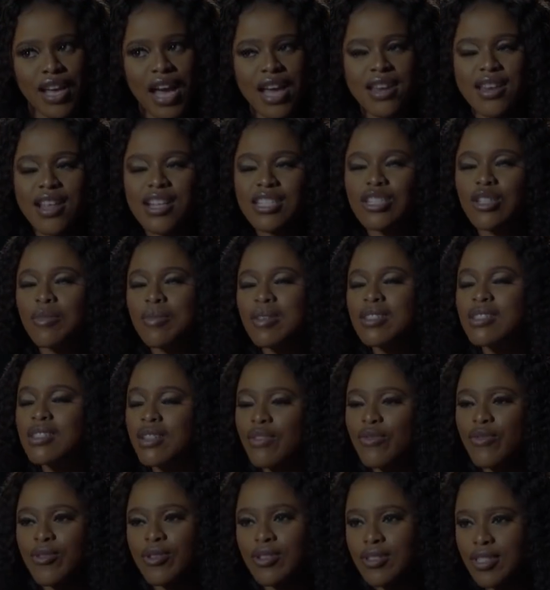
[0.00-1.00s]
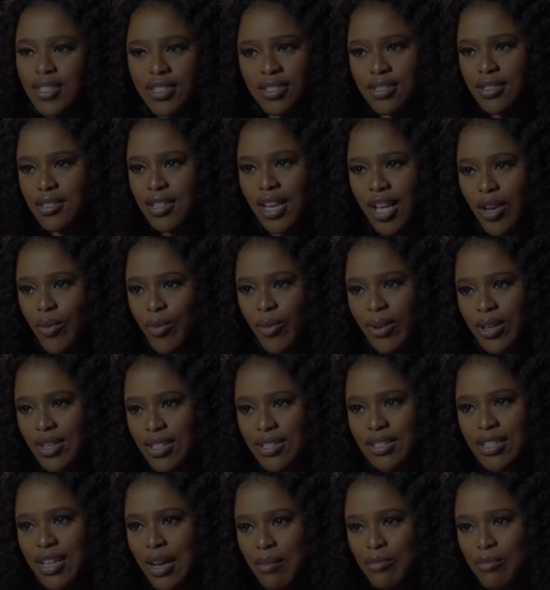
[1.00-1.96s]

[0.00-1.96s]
and yes, it'll be different, like when it